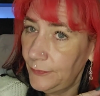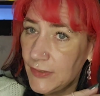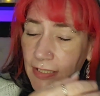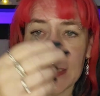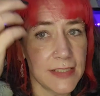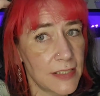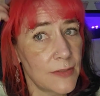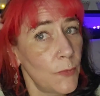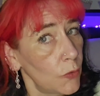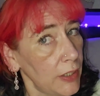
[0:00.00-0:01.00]
Did
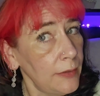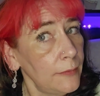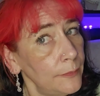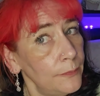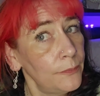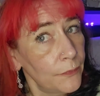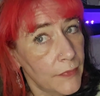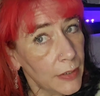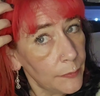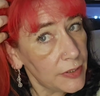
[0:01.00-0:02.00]
this morning
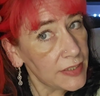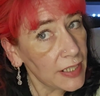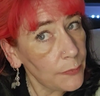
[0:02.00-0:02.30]
with day